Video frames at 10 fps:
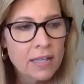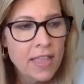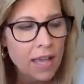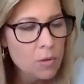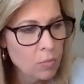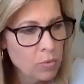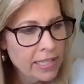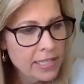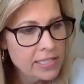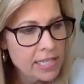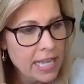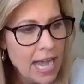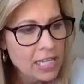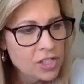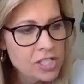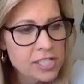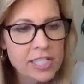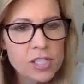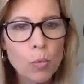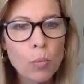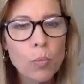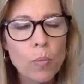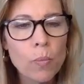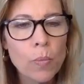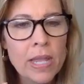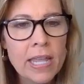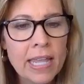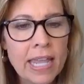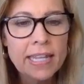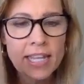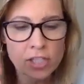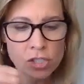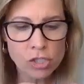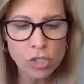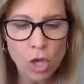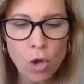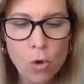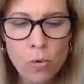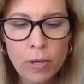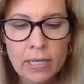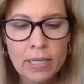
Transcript: that related to the consciousness, we can get so